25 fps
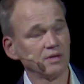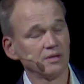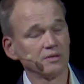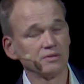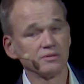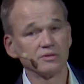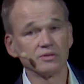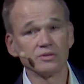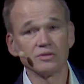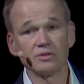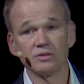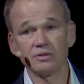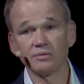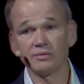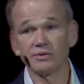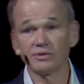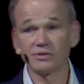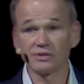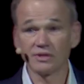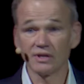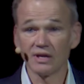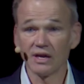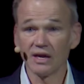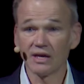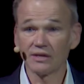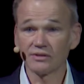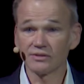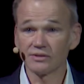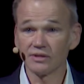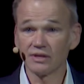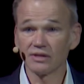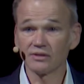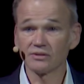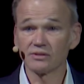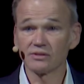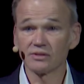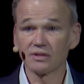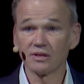to humans and
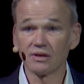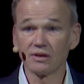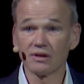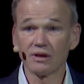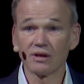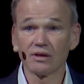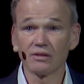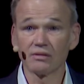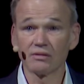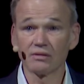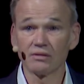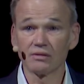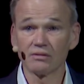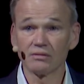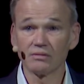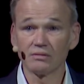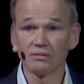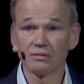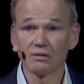assets that are either